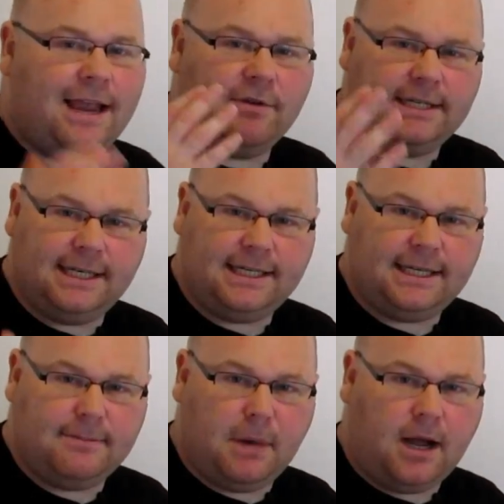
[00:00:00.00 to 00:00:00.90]
their
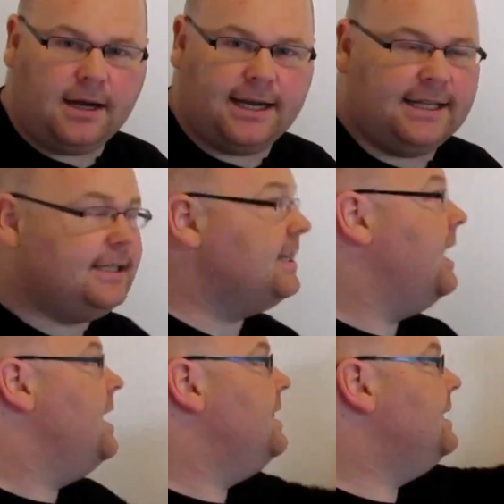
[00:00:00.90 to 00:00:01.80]
existing markets,
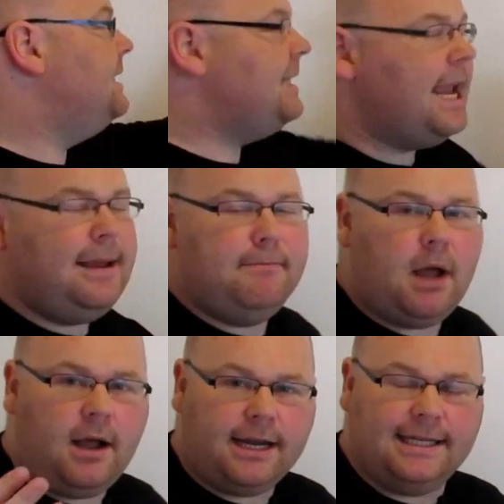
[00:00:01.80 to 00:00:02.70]
the same
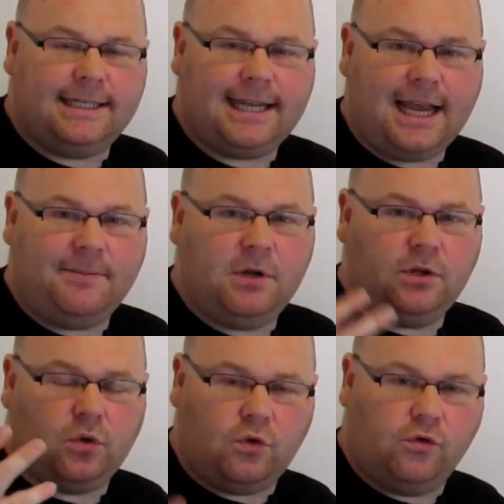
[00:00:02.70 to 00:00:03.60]
market
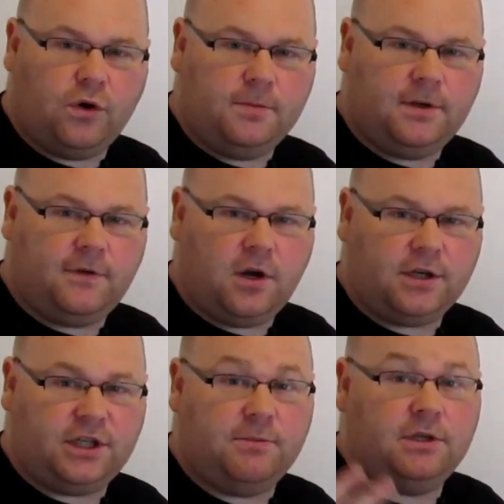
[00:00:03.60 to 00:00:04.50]
segments or groups of
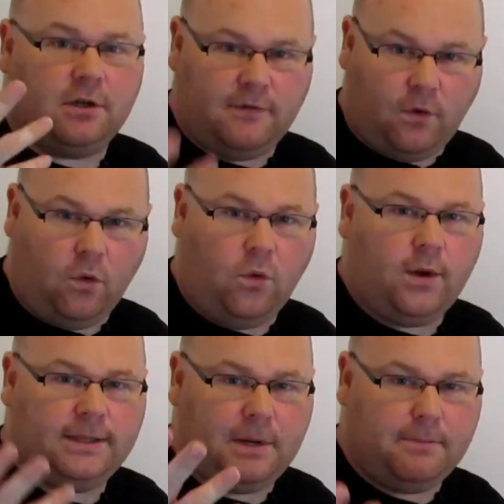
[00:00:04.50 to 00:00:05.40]
customers that have
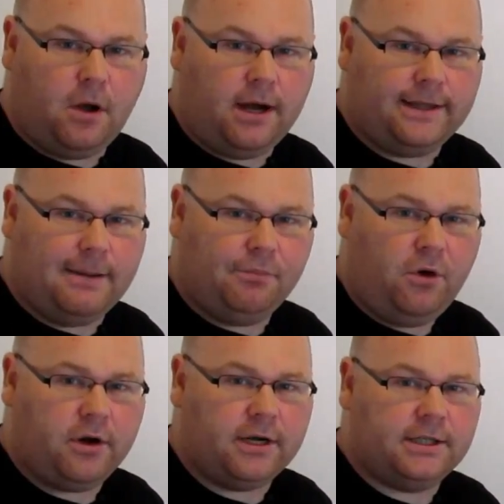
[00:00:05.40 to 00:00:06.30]
always been buying their
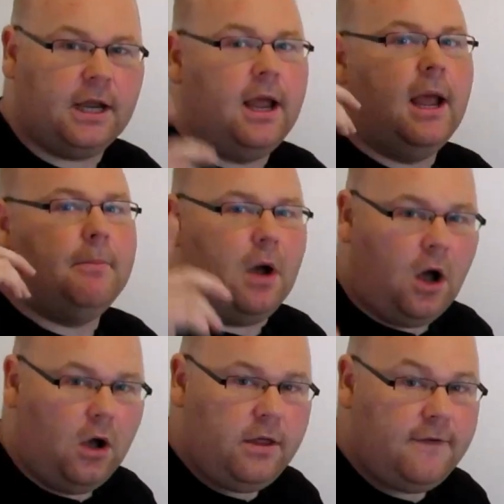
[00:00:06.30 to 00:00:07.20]
products.
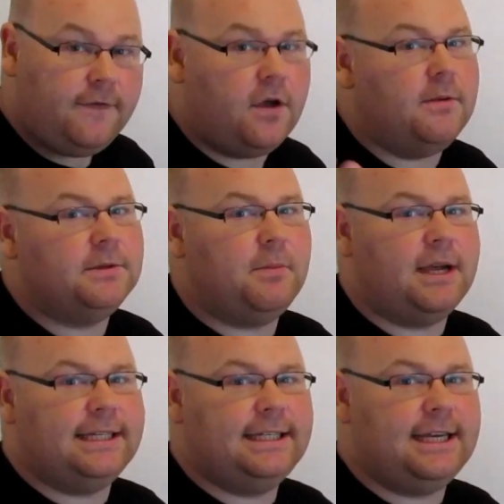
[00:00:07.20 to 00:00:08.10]
But other firms
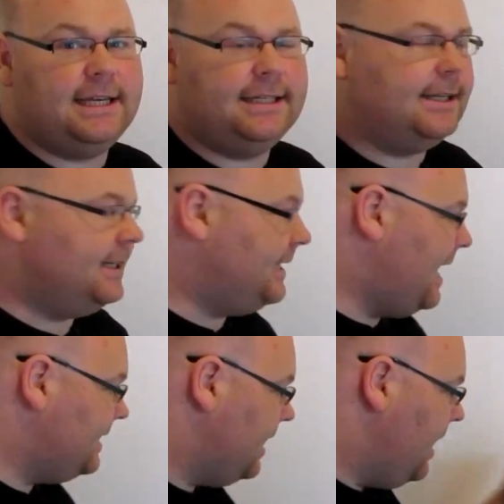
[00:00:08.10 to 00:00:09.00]
might seek
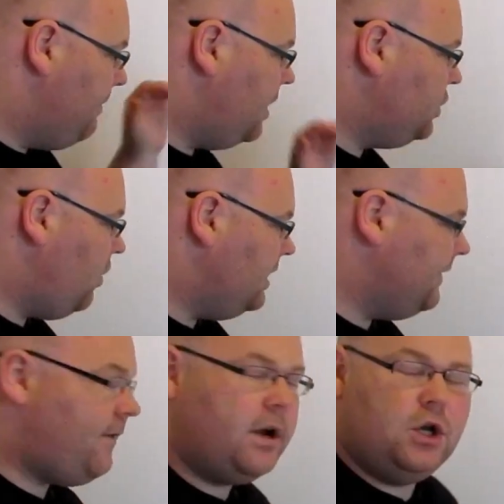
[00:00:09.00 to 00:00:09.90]
success by trying
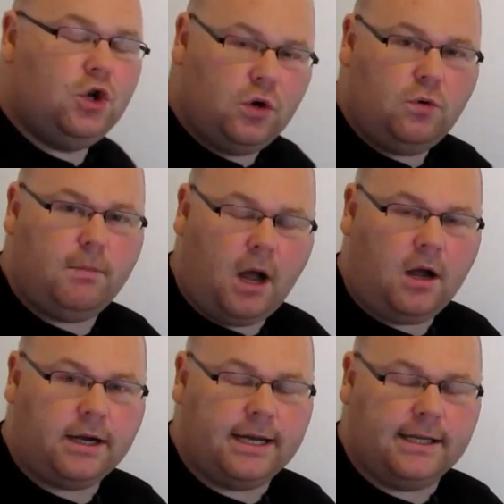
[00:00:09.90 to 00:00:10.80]
to find new
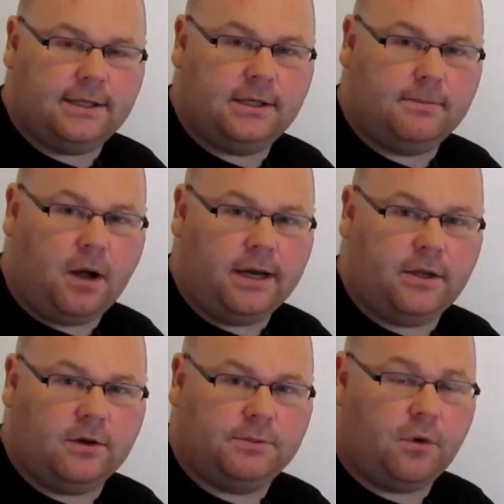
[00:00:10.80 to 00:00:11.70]
markets to buy
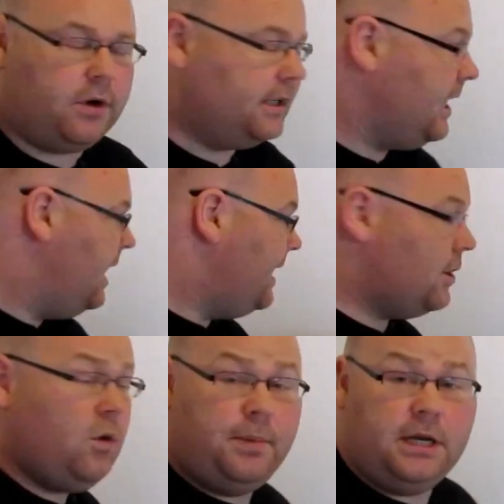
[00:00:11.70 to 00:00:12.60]
those products.
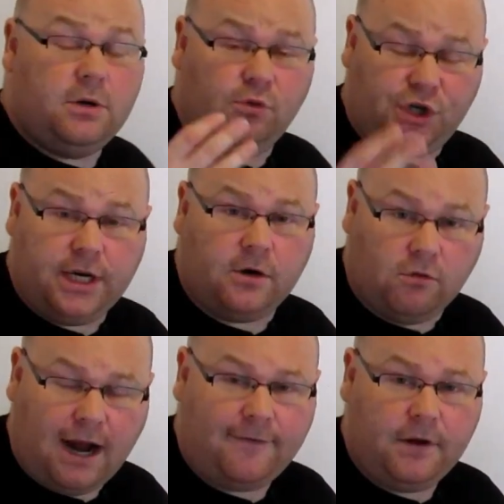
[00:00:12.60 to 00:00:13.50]
That could be new
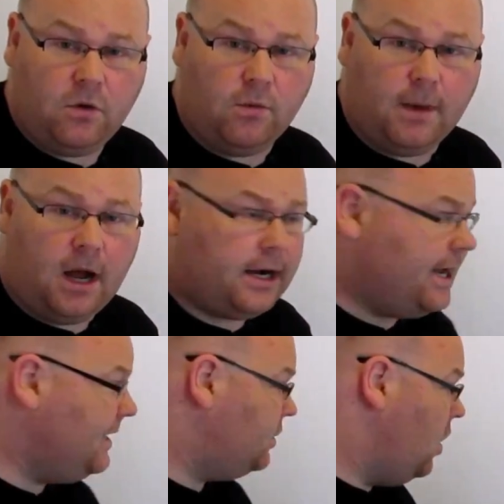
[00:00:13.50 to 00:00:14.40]
geographical
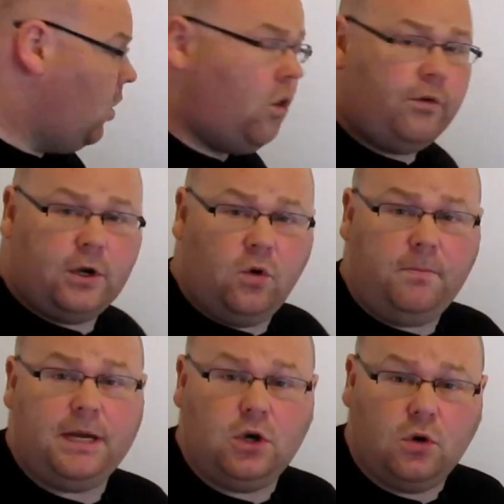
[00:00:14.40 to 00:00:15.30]
markets, or it could
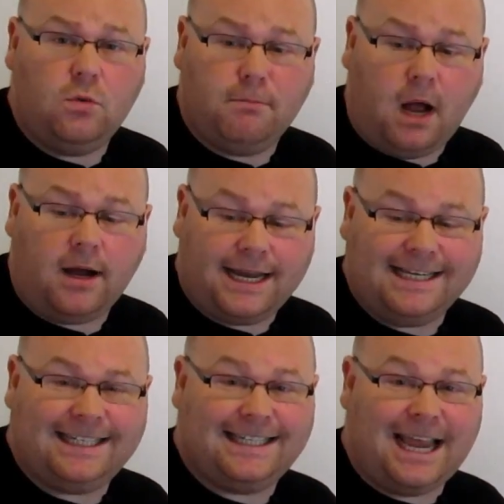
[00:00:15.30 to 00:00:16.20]
be new
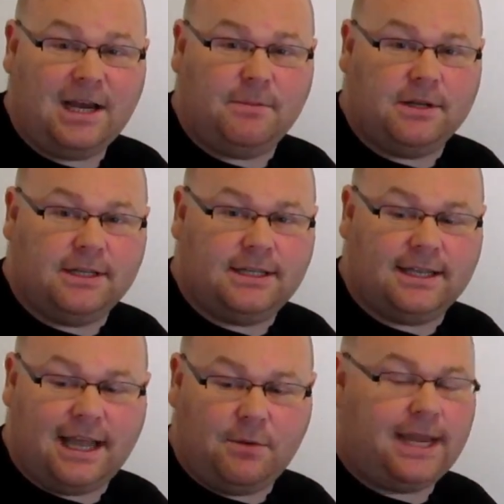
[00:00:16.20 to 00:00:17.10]
market segments
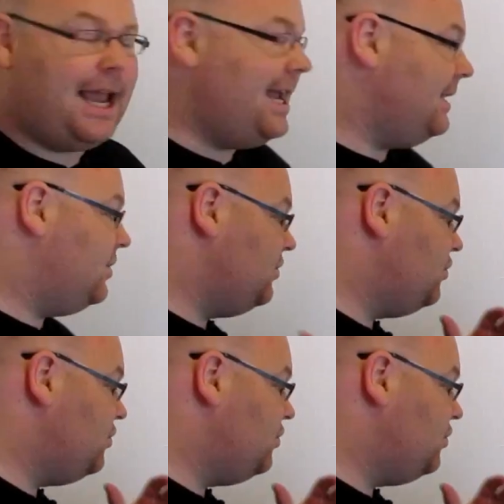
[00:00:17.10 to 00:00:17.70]
that they were getting to